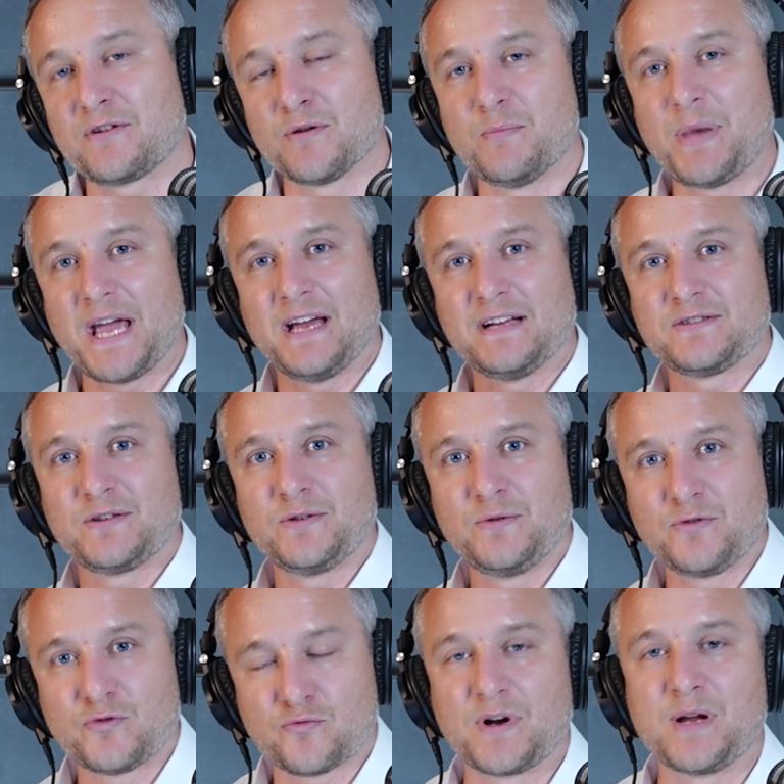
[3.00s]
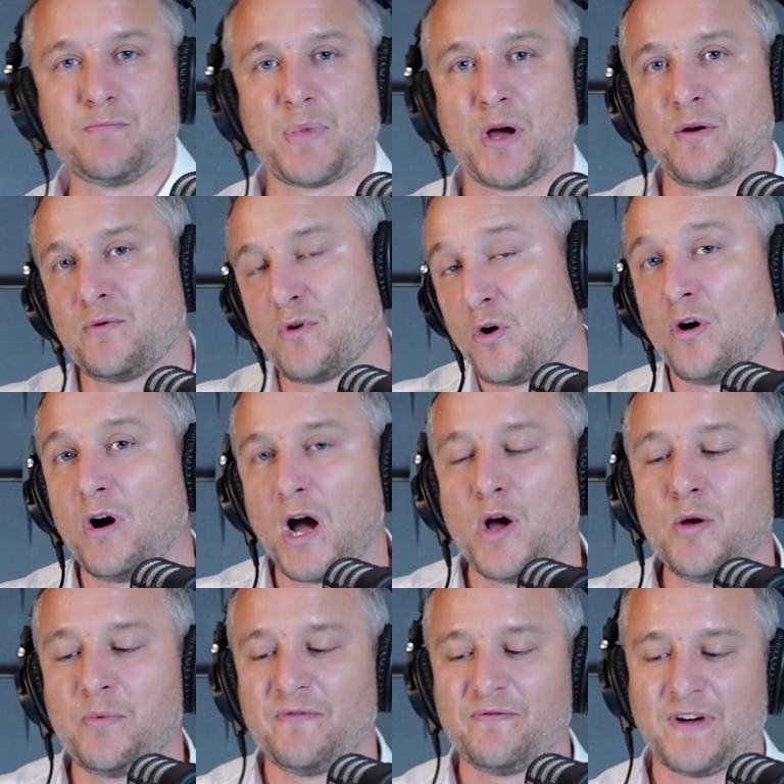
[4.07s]
compare to Greenbone or
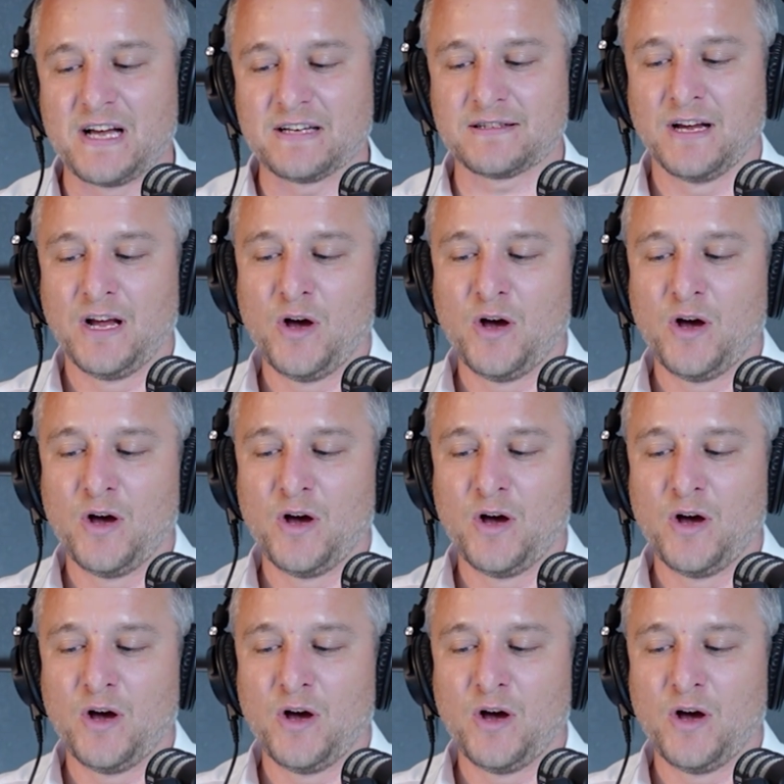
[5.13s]
OpenVAS?